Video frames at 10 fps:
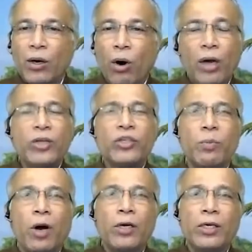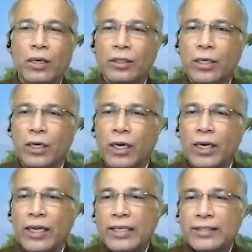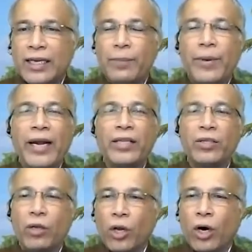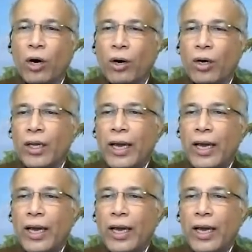or a small town girl celebrating the law